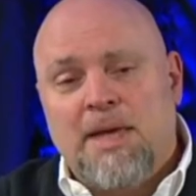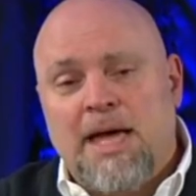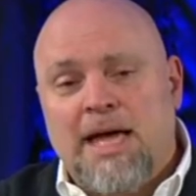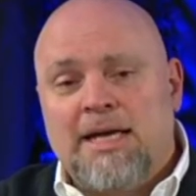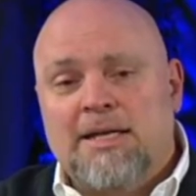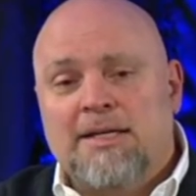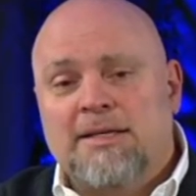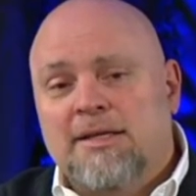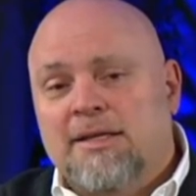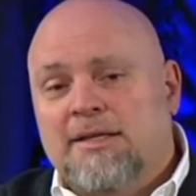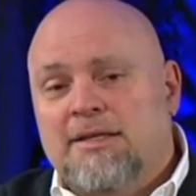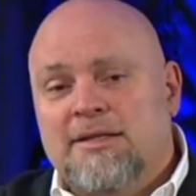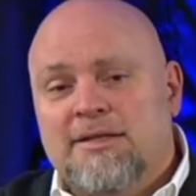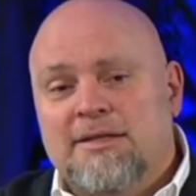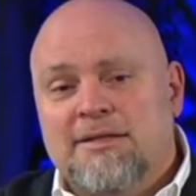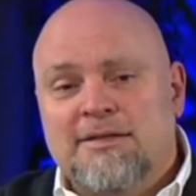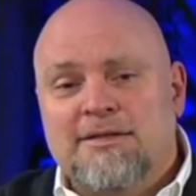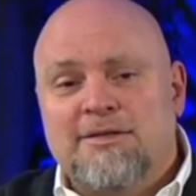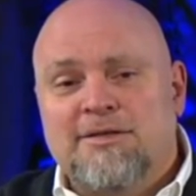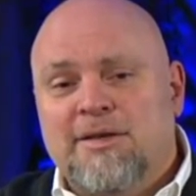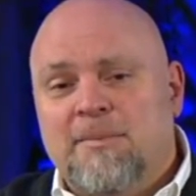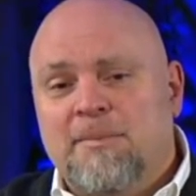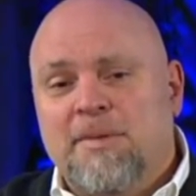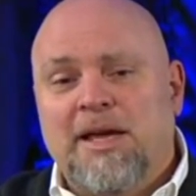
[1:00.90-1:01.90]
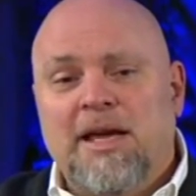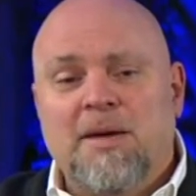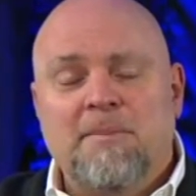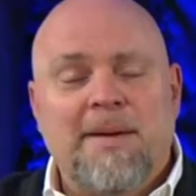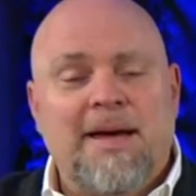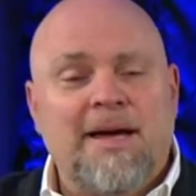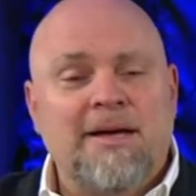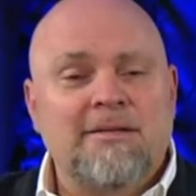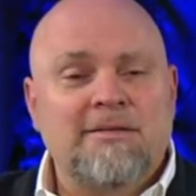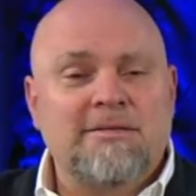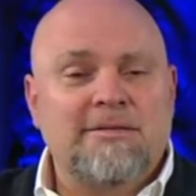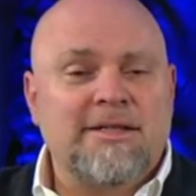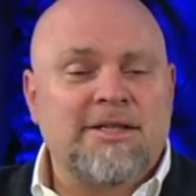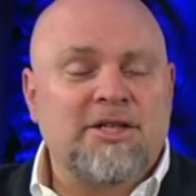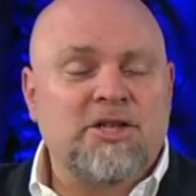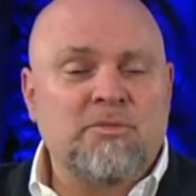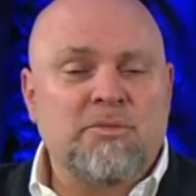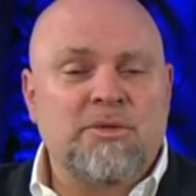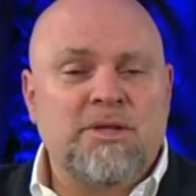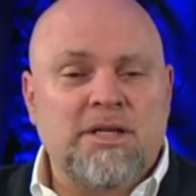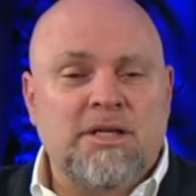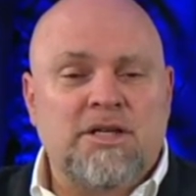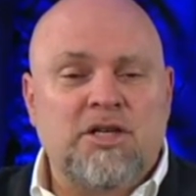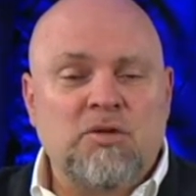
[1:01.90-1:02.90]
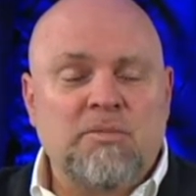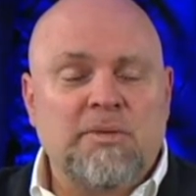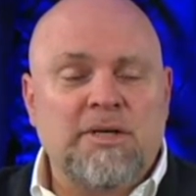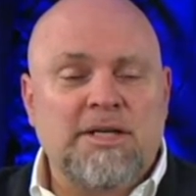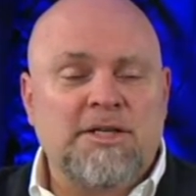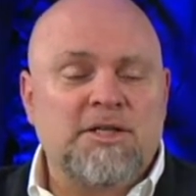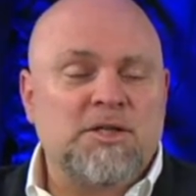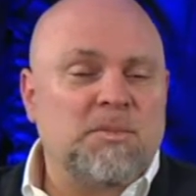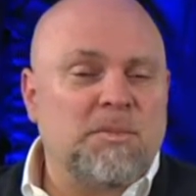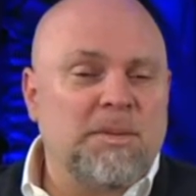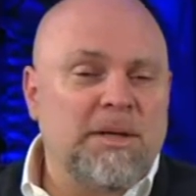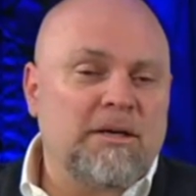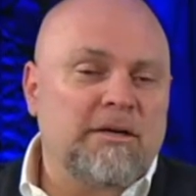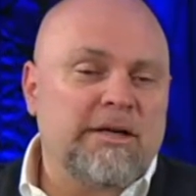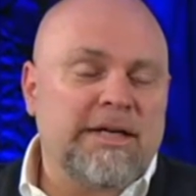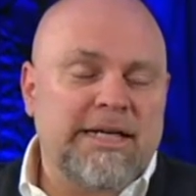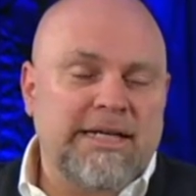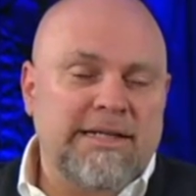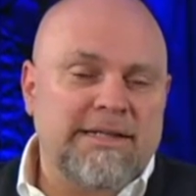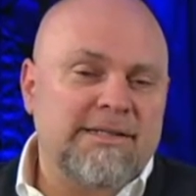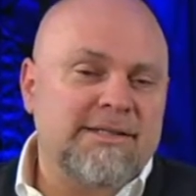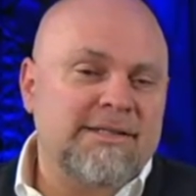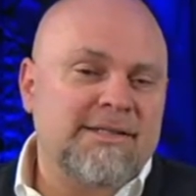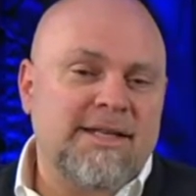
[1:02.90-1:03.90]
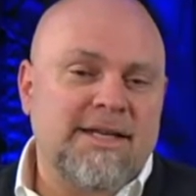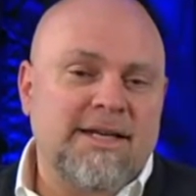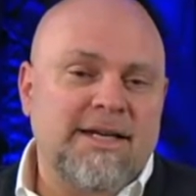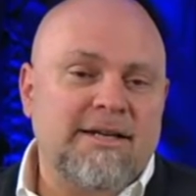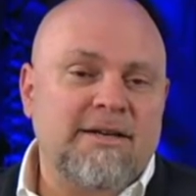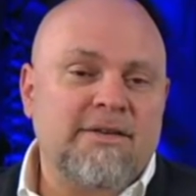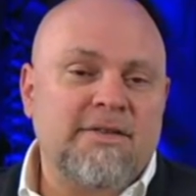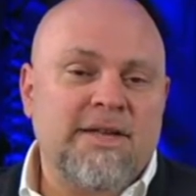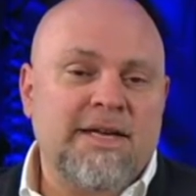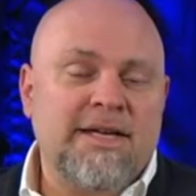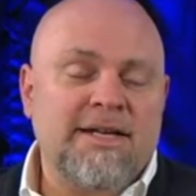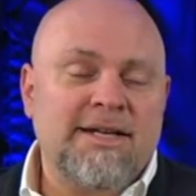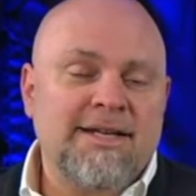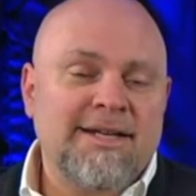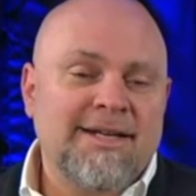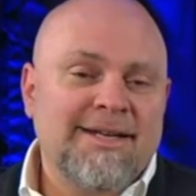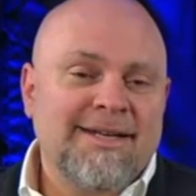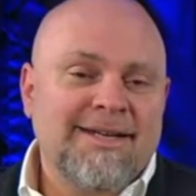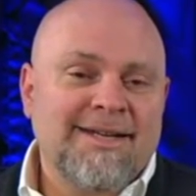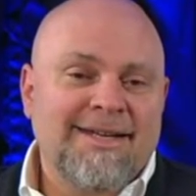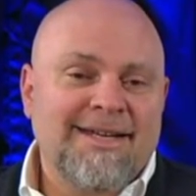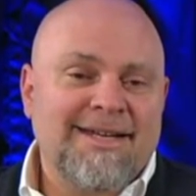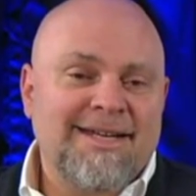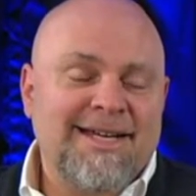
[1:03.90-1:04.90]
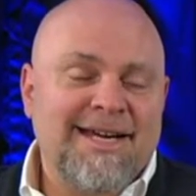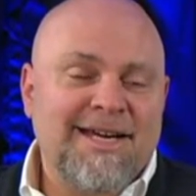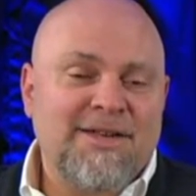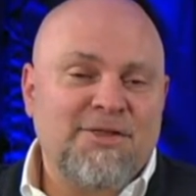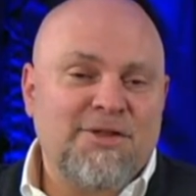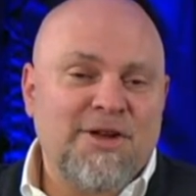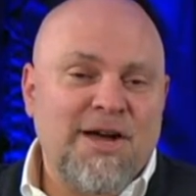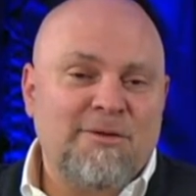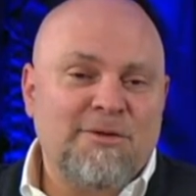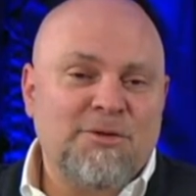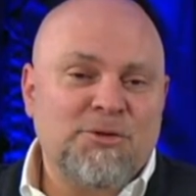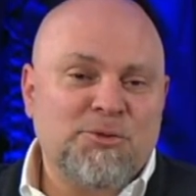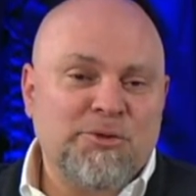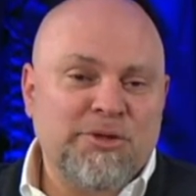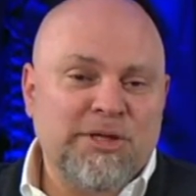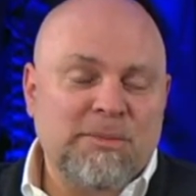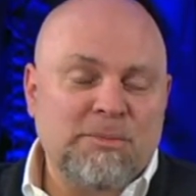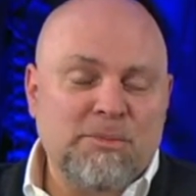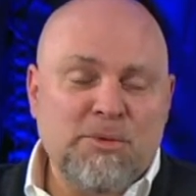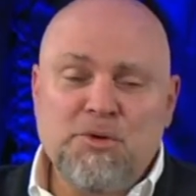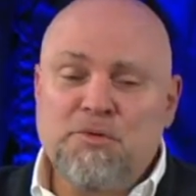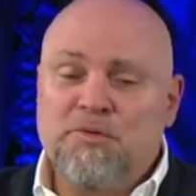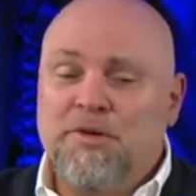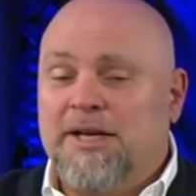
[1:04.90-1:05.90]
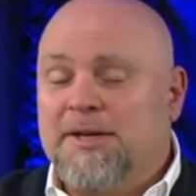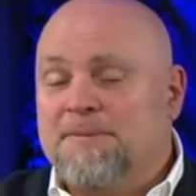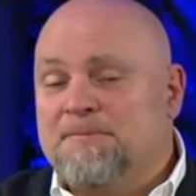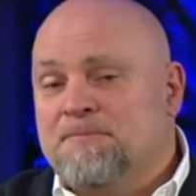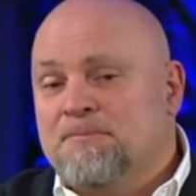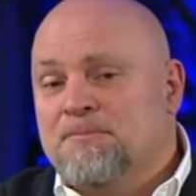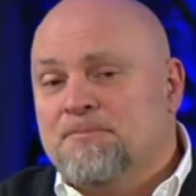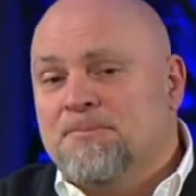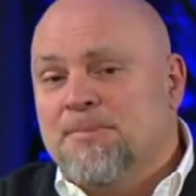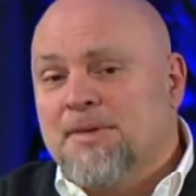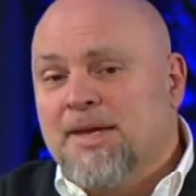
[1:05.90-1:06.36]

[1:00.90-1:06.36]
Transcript: I, something about hum the human experience there that uh, I thought was really moving.